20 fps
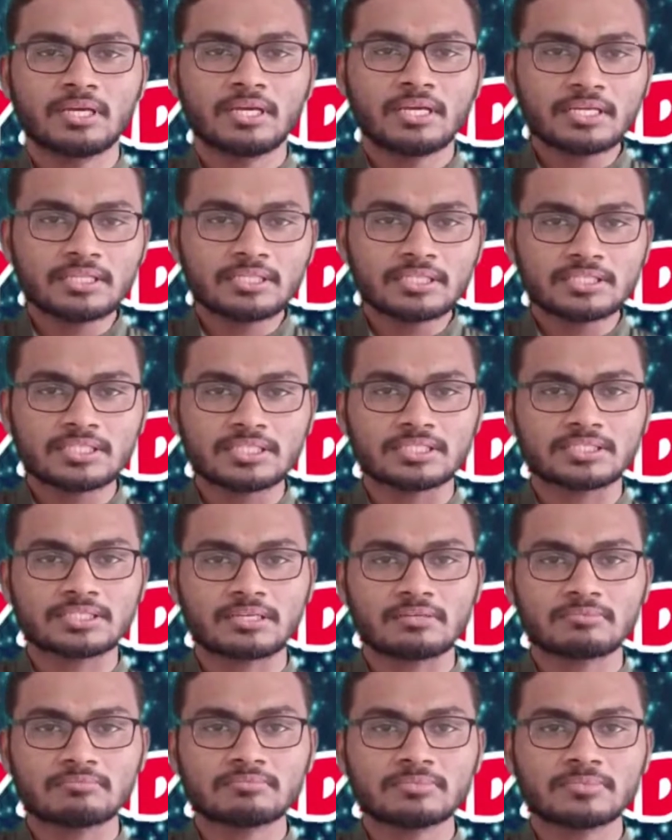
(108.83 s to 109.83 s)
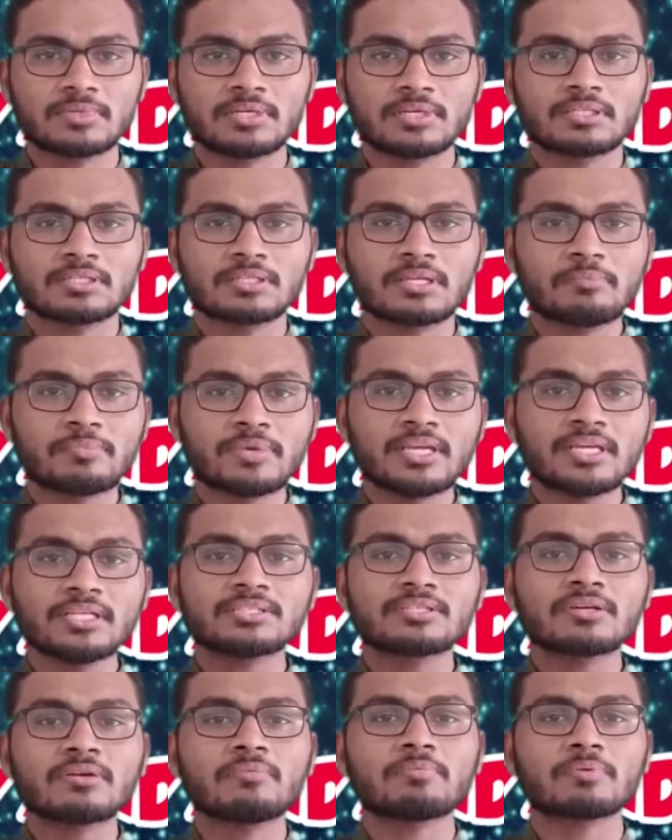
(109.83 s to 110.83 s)
In this system, the
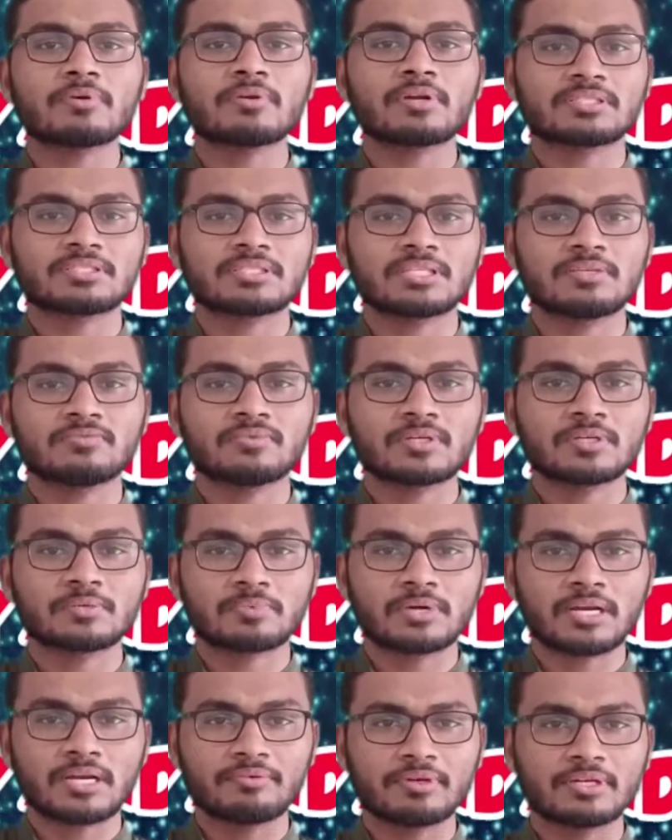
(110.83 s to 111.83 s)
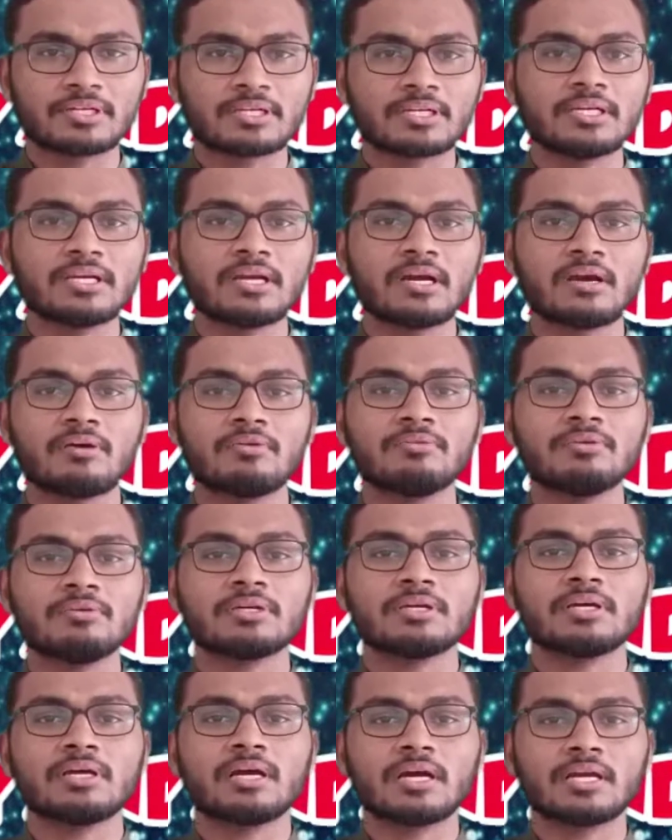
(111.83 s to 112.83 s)
means of production were privately owned
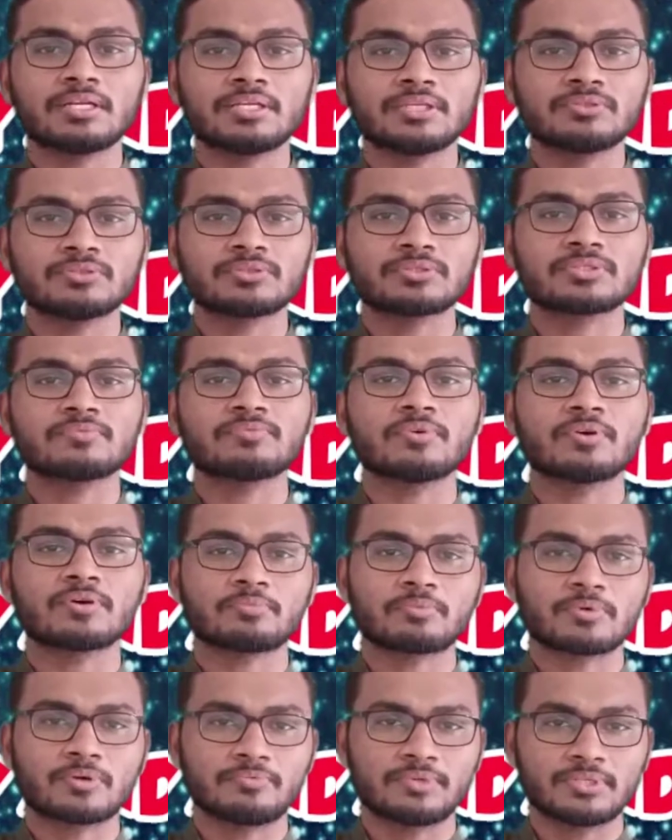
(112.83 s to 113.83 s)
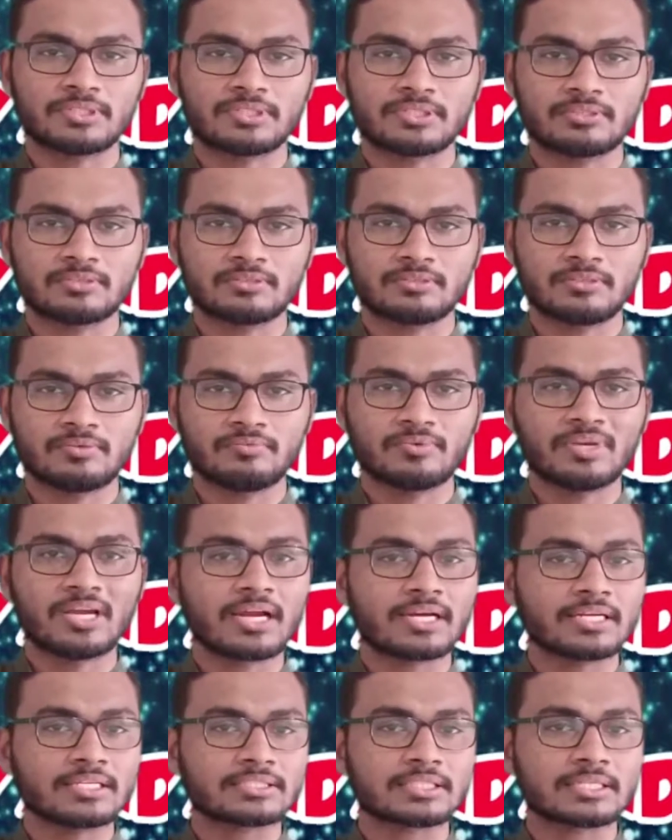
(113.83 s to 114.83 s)
and used for profit. We
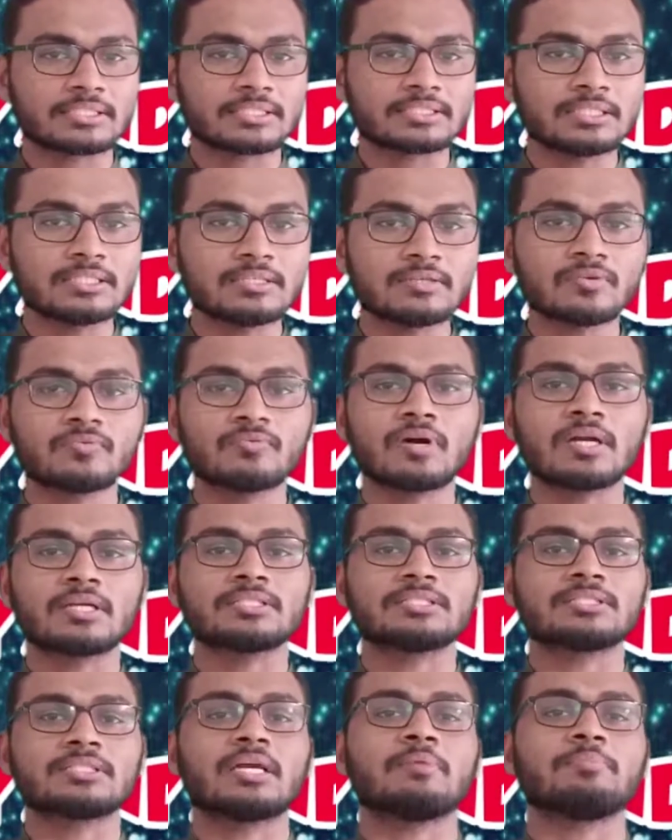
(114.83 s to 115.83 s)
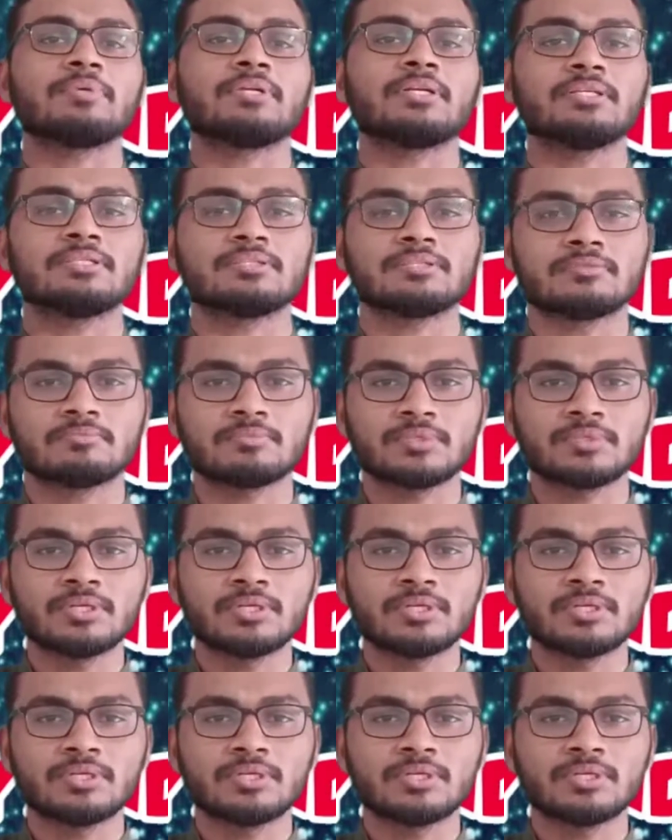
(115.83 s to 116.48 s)
are discussing what is capitalism.